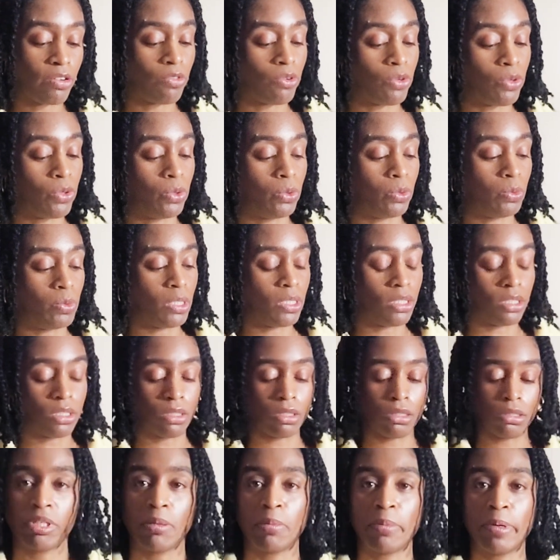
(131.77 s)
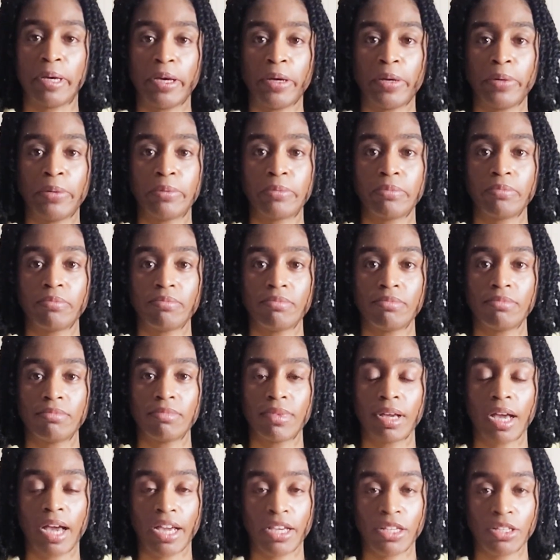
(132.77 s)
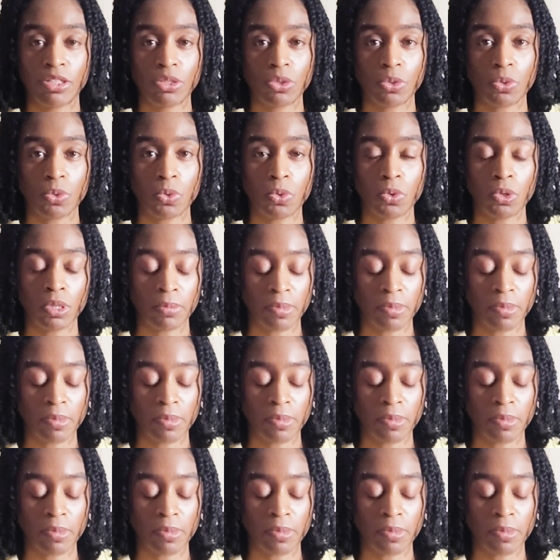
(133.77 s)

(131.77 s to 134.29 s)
wrote was about high school.